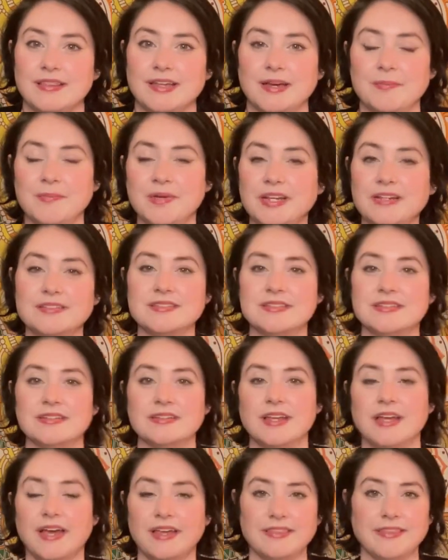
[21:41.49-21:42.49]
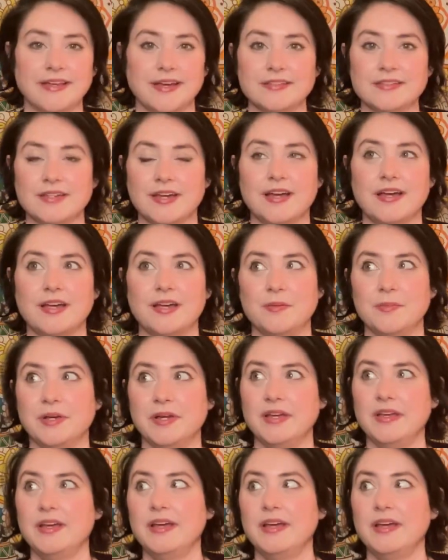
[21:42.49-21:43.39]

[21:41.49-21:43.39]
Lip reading: that medicine at that time.